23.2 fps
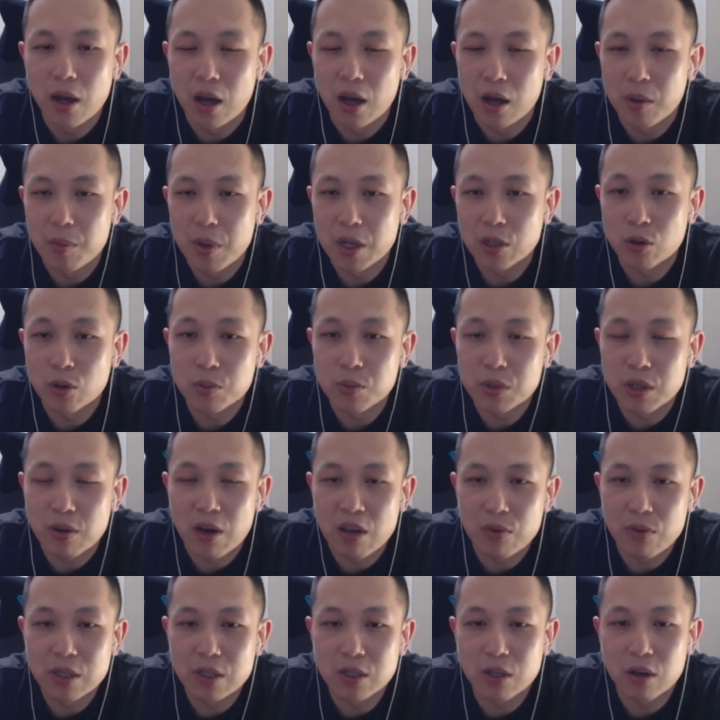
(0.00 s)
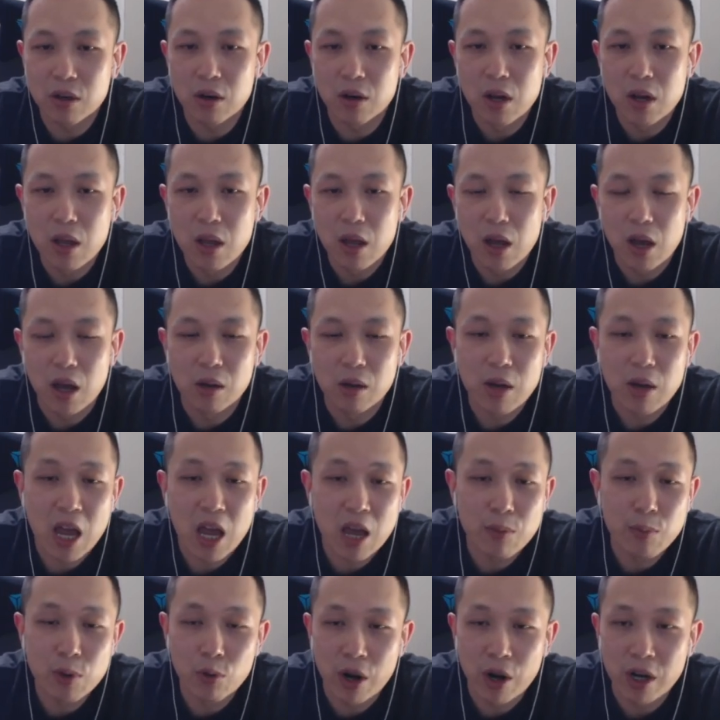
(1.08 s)
In terms of IVs here, I have
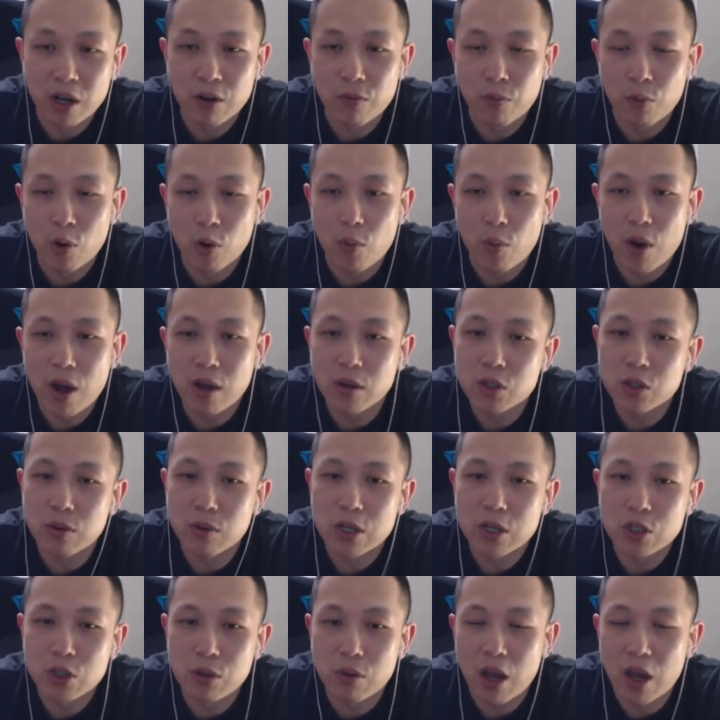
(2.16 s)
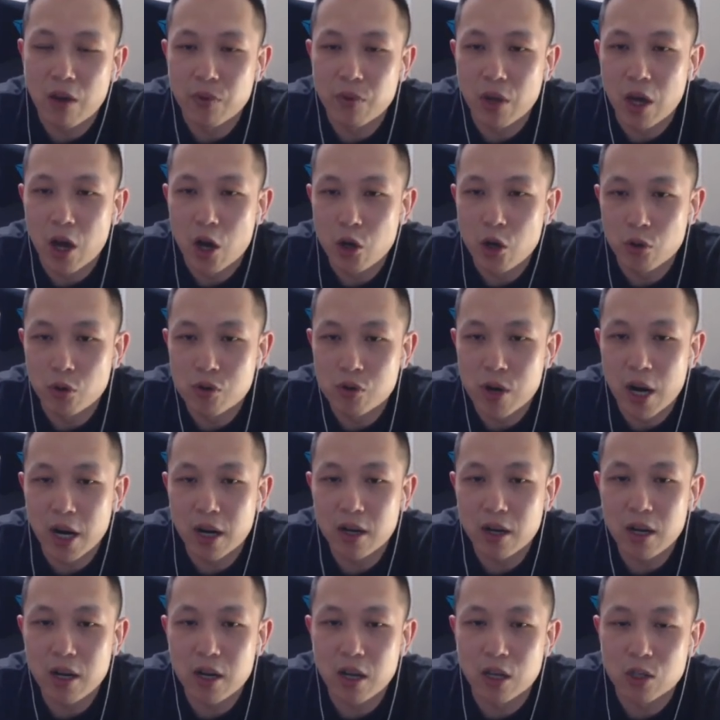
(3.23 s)
been grinding for a while, so I do have the Hundo
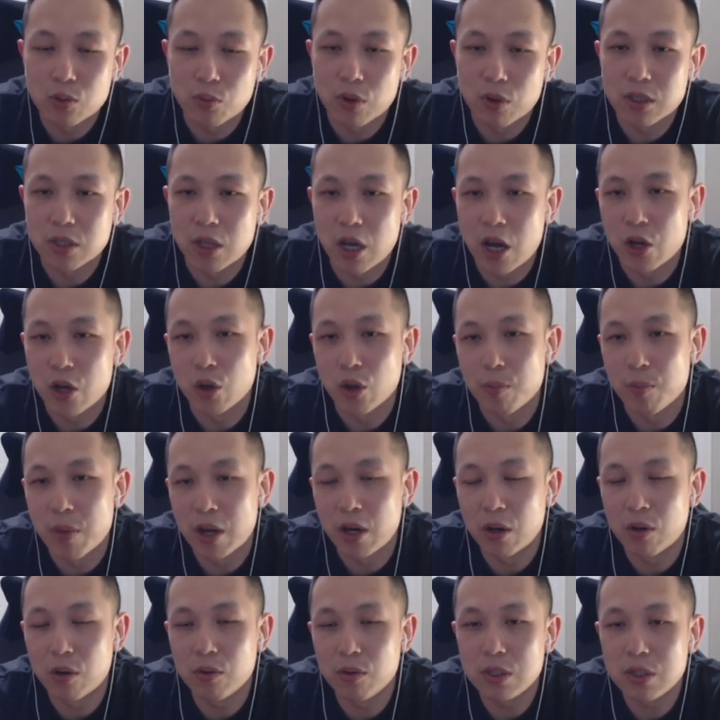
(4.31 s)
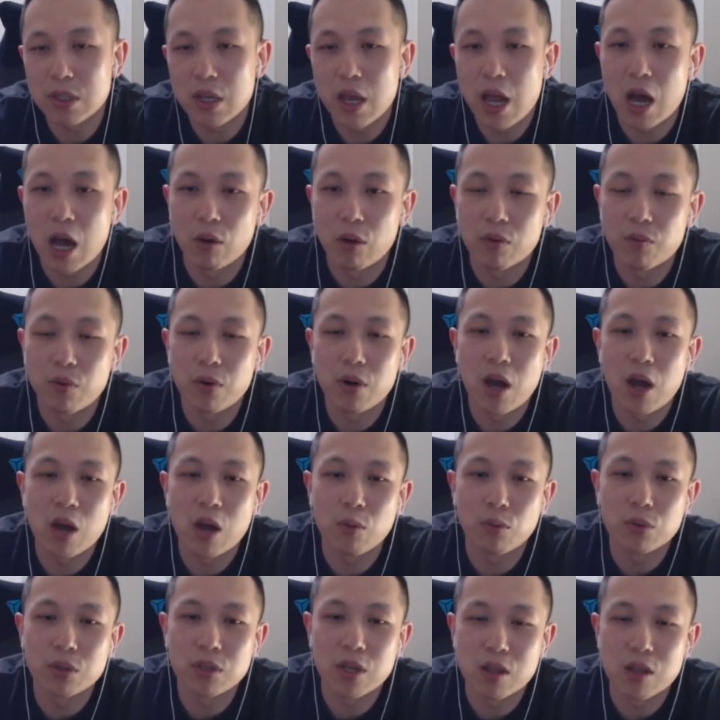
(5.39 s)
Dragonite as well as the Hundo Metagross. However, I
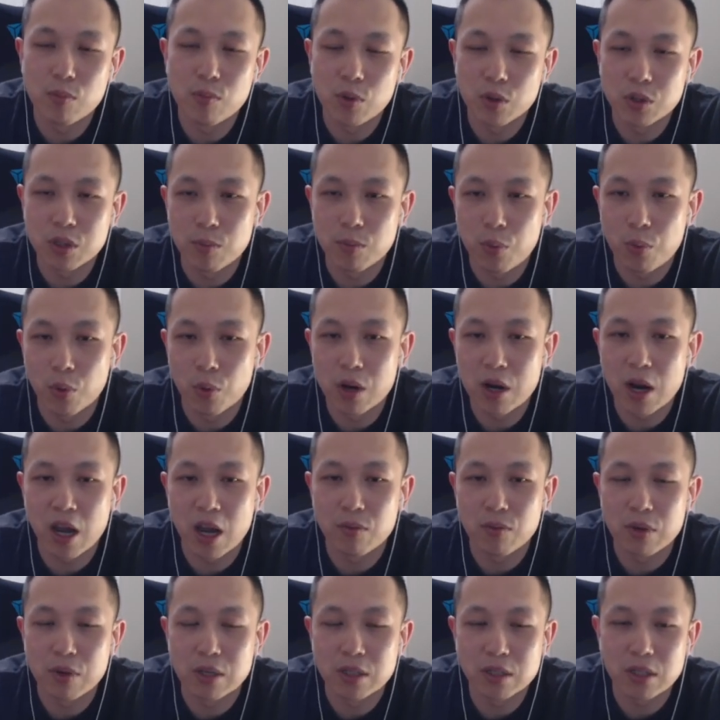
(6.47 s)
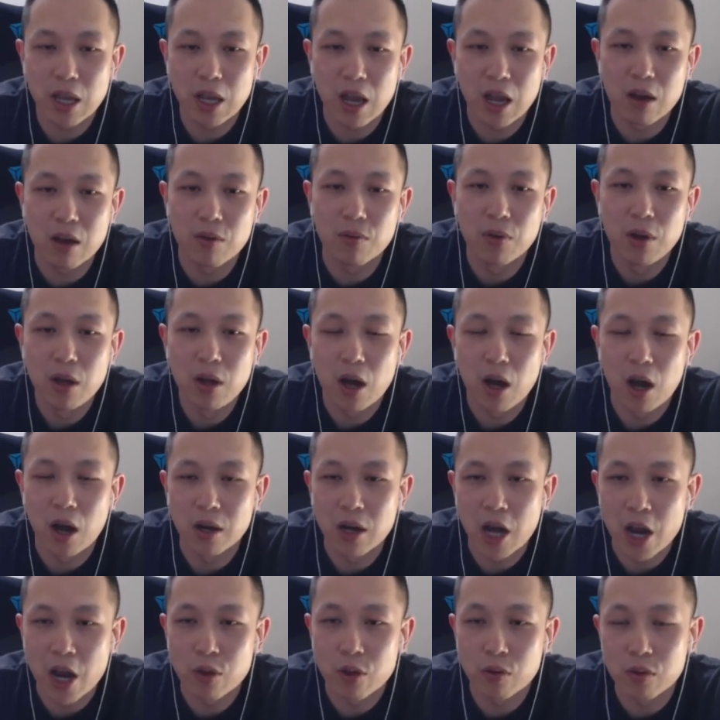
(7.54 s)
will say the most important IVs to have on
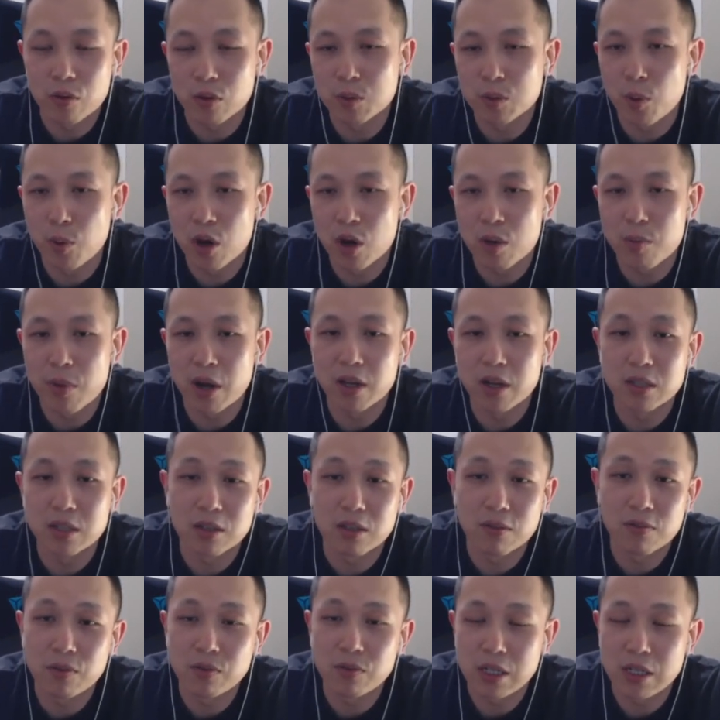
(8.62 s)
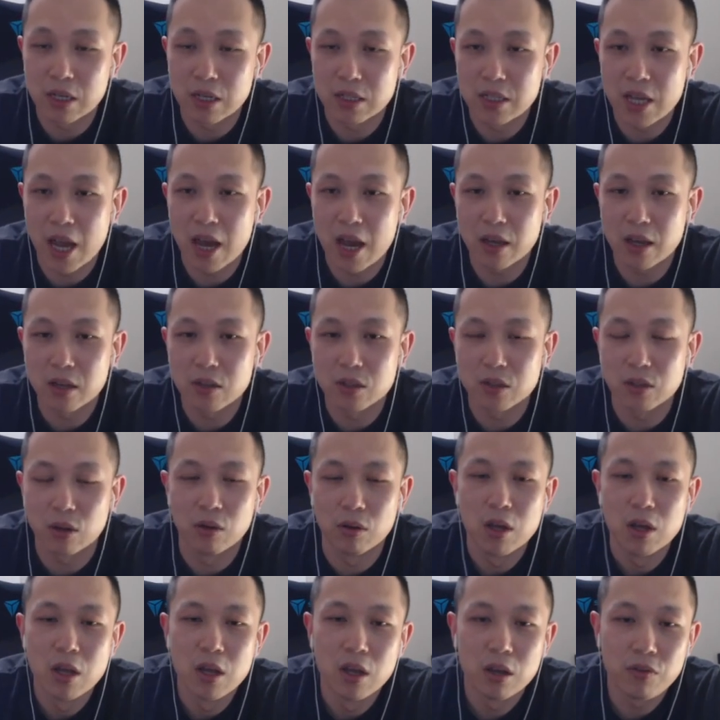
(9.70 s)
either of those Pokemon is the 15 attack. So
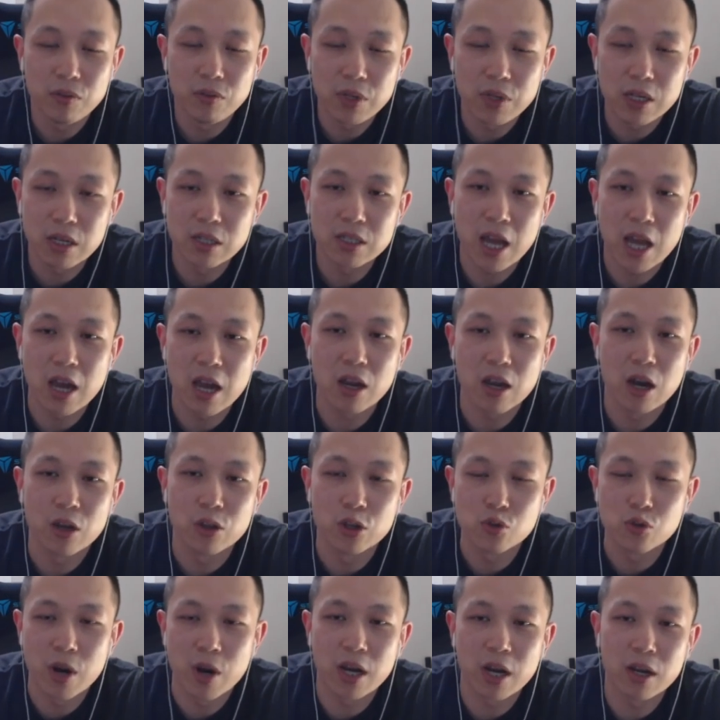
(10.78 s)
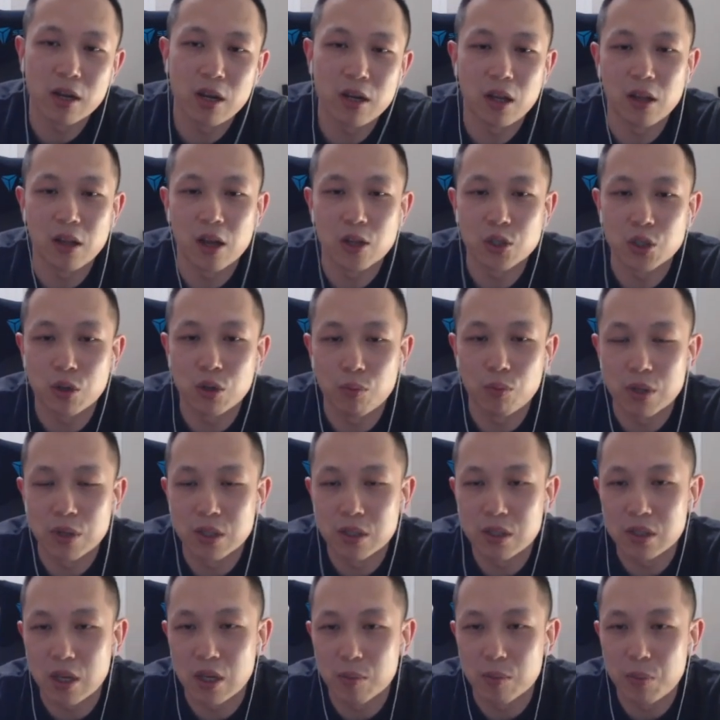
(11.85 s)
15 attack on the Dragonite allows you to win
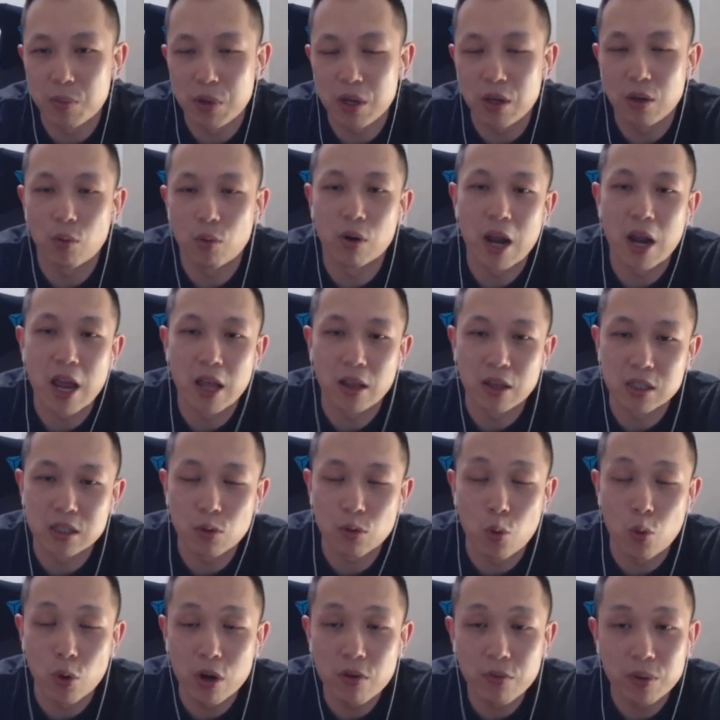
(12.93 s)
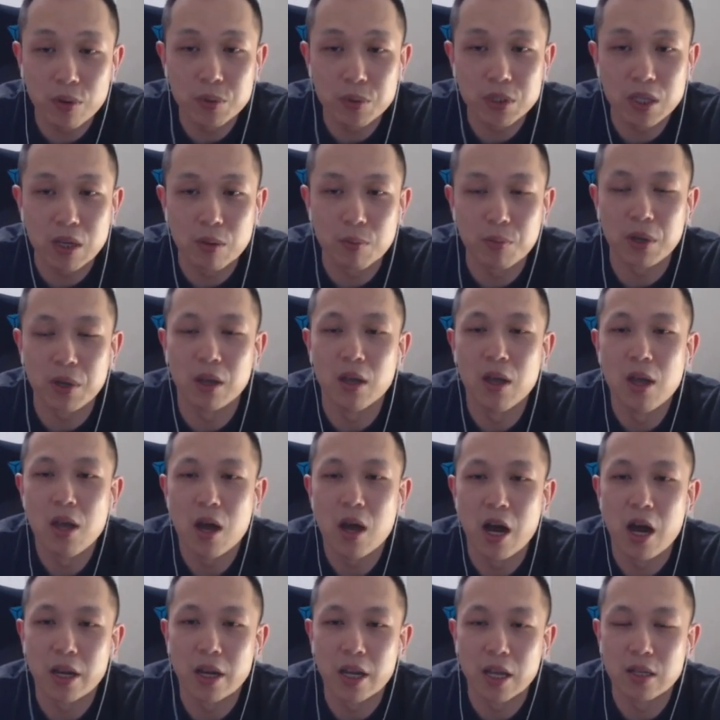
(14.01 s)
CMP, or at least coin flip CMP,
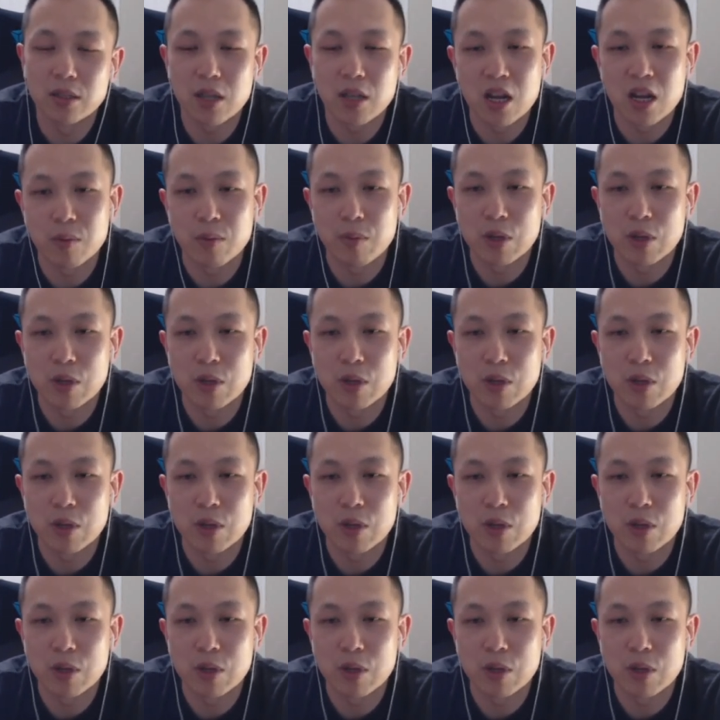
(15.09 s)
against enemy